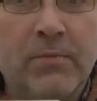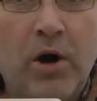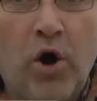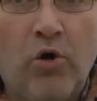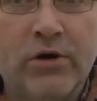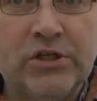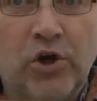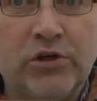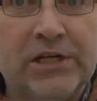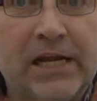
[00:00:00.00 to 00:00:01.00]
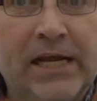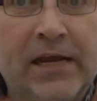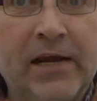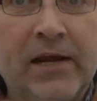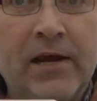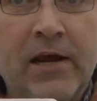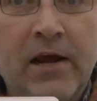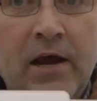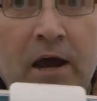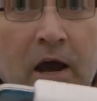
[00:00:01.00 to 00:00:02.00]
them horizontally,
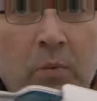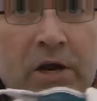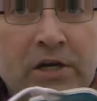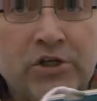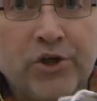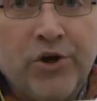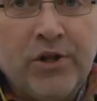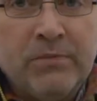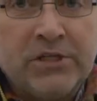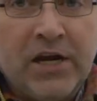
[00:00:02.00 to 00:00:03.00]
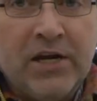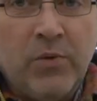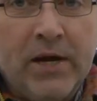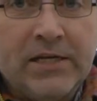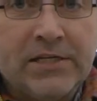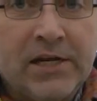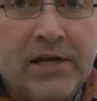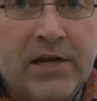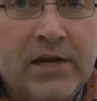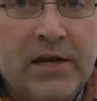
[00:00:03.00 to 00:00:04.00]
and we're going to turn them sideways,
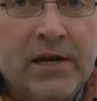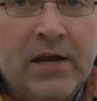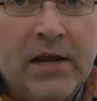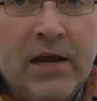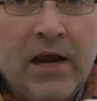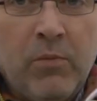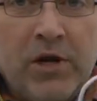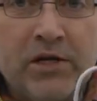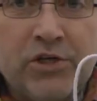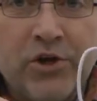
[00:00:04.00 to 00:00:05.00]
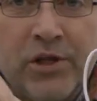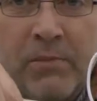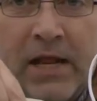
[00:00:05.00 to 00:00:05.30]
and we're going to turn them